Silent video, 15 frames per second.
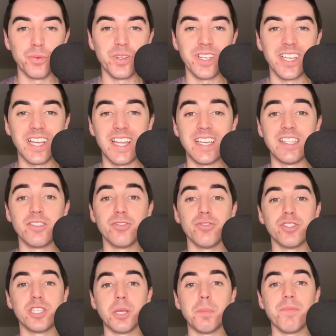we're going to get into
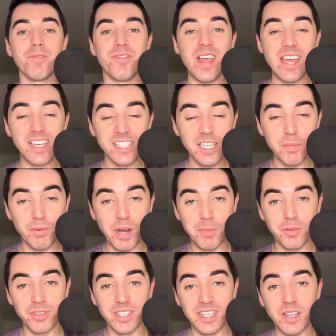some Fantasy
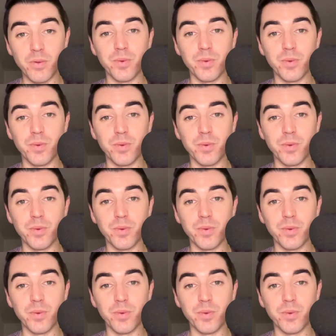Premier League